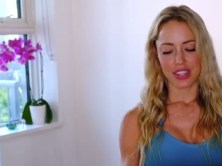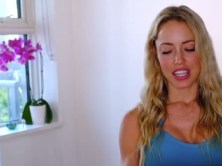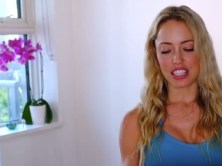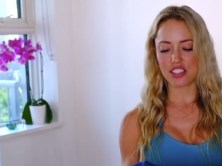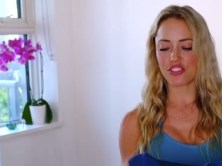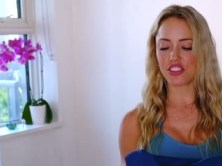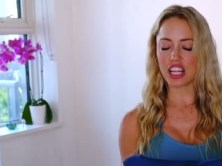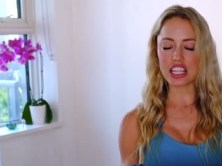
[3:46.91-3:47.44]

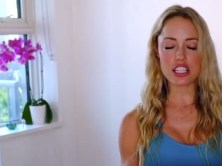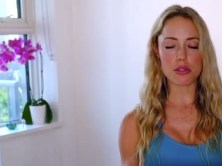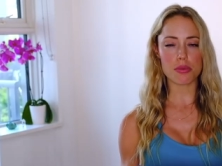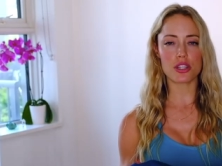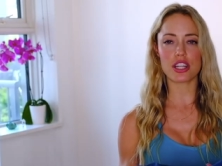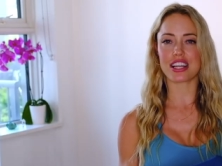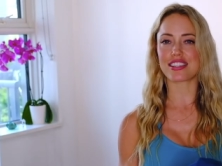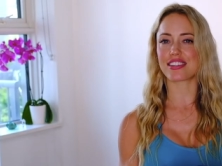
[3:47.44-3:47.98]
it's
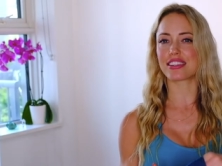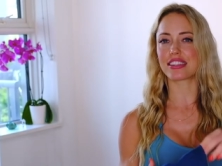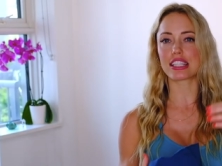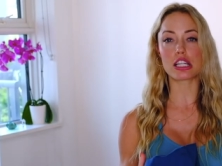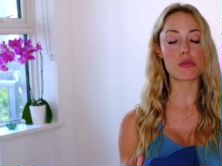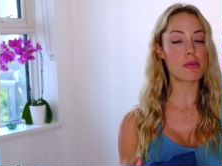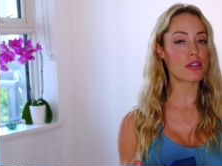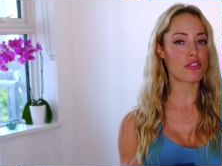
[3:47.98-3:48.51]
flexible, it has a
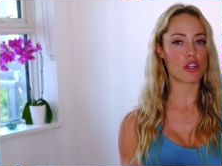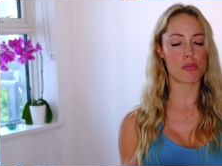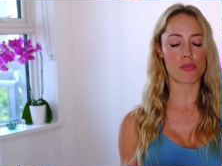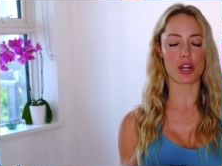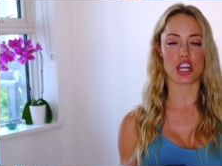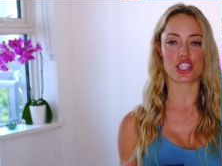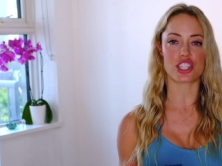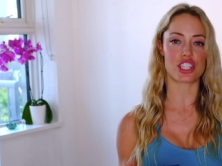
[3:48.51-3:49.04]
little bit of
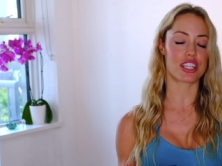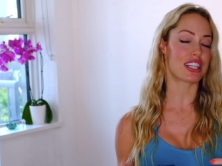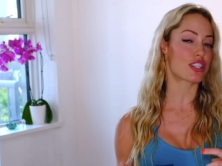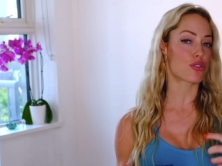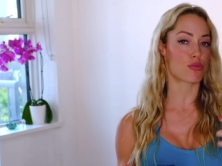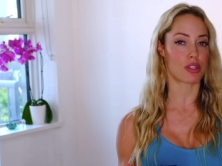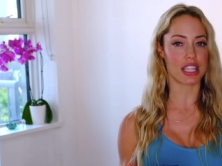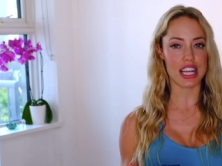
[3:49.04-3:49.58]
compression,
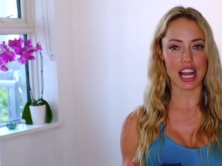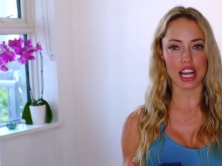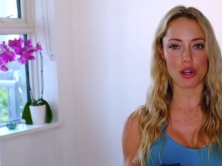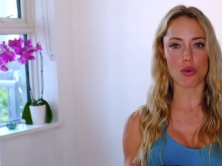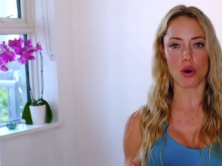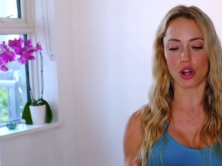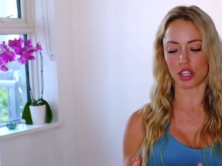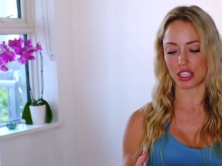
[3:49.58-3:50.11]
it's really high
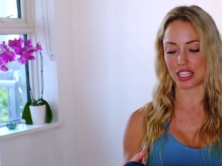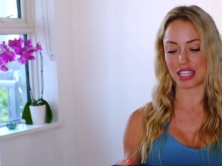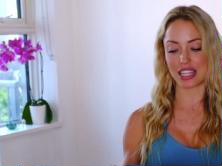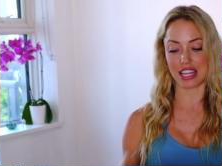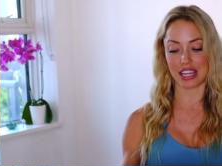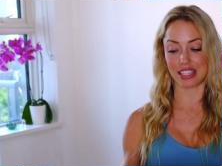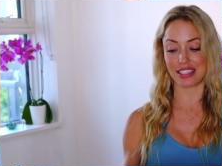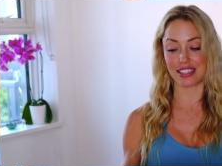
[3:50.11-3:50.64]

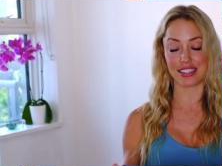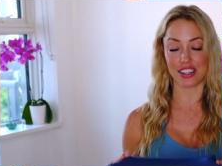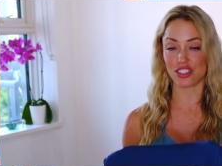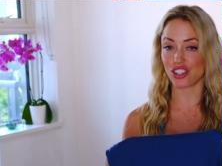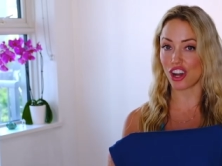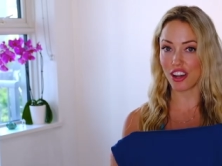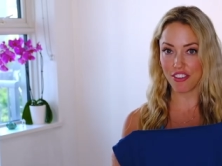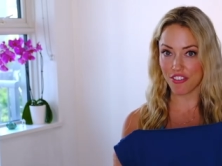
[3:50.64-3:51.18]
quality, it
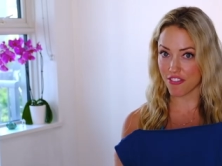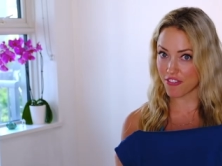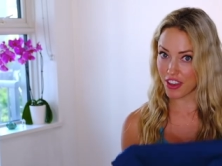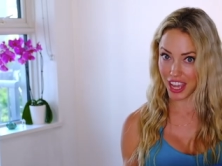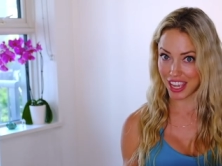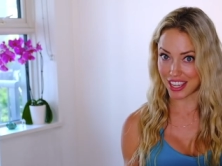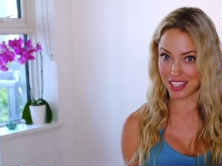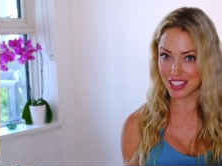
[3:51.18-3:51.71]
does not
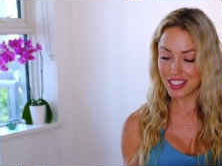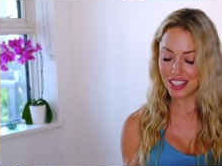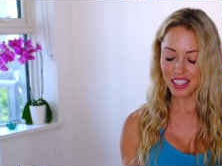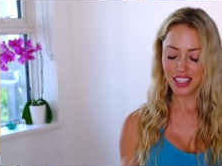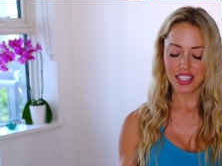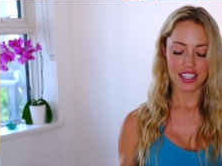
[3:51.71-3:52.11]
fade.